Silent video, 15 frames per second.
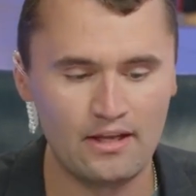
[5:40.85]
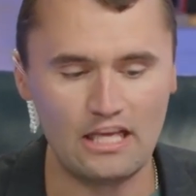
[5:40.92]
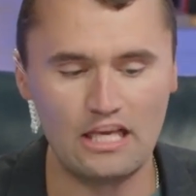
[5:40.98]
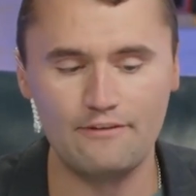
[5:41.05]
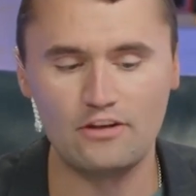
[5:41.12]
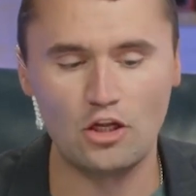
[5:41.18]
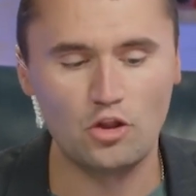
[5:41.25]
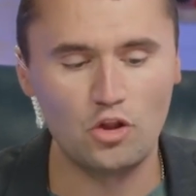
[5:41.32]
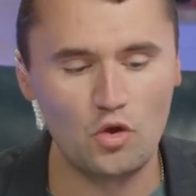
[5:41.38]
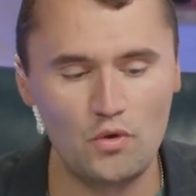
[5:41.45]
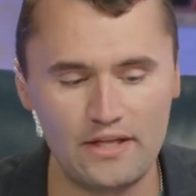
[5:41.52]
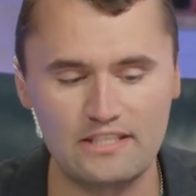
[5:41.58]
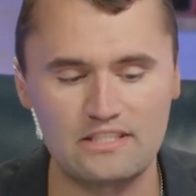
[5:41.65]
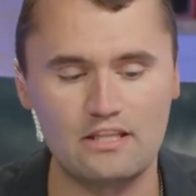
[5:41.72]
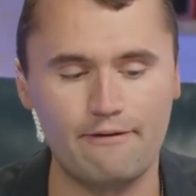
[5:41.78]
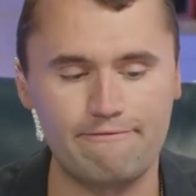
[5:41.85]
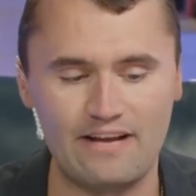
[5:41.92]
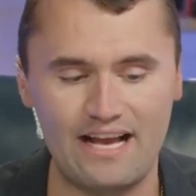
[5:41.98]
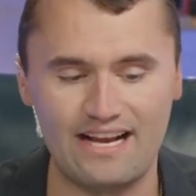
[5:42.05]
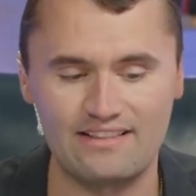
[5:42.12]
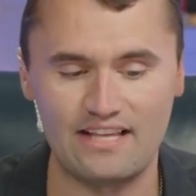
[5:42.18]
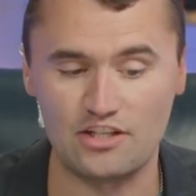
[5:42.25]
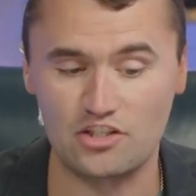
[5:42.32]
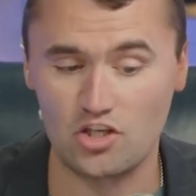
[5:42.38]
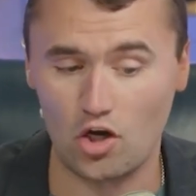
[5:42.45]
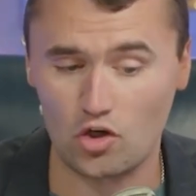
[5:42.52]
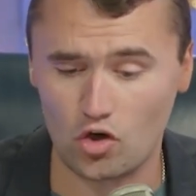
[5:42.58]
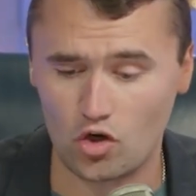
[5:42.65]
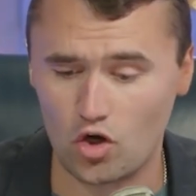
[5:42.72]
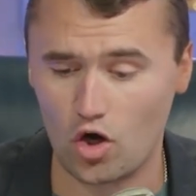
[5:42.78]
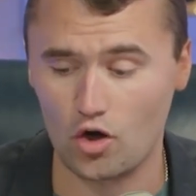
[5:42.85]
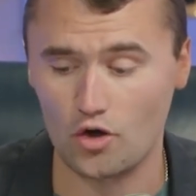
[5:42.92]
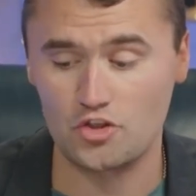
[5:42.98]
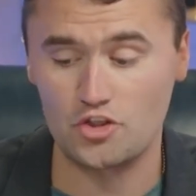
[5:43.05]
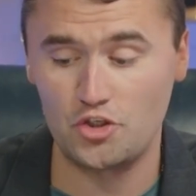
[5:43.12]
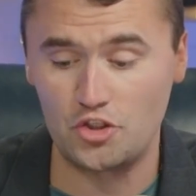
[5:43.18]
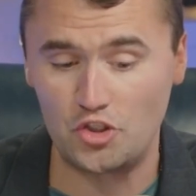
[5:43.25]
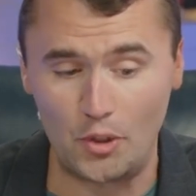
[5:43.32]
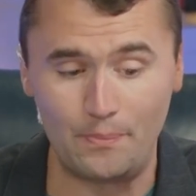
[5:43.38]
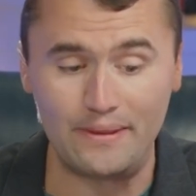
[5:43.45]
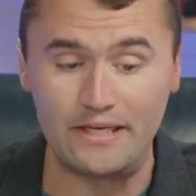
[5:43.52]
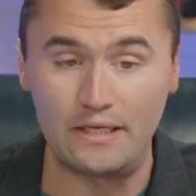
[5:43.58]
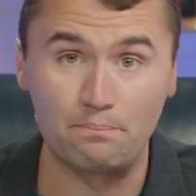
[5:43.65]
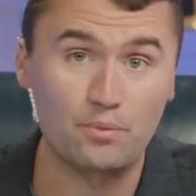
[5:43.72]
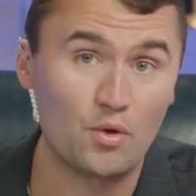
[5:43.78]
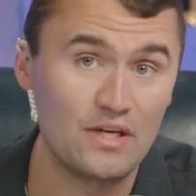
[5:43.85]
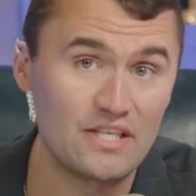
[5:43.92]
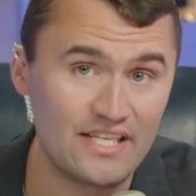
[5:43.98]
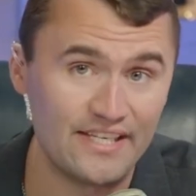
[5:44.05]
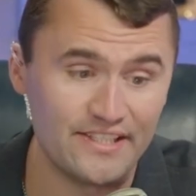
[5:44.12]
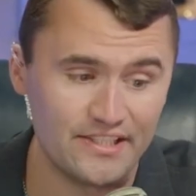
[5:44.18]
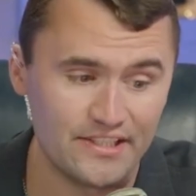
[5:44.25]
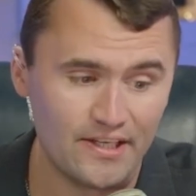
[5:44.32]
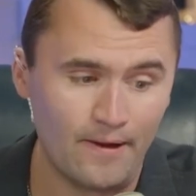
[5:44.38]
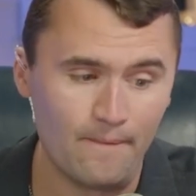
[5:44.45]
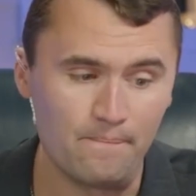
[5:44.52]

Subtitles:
Even alluding to the fact that Tucker Carlson should be imprisoned